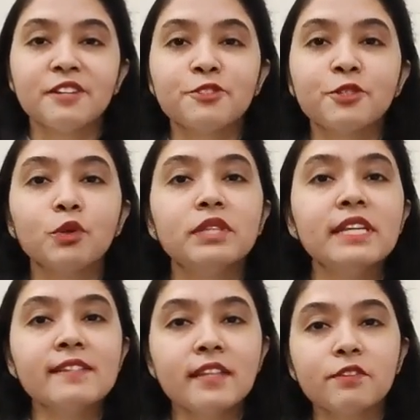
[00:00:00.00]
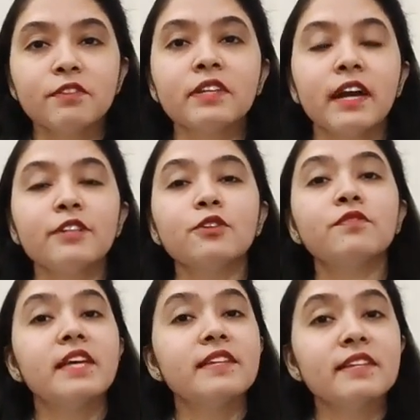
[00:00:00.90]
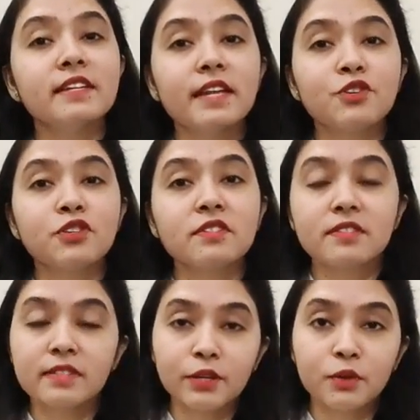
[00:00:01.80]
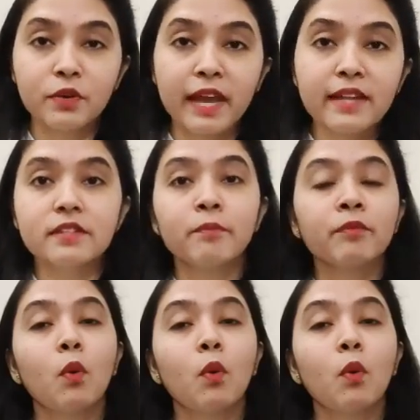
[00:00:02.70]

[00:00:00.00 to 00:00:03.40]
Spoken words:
So these are different kinds of designations that you get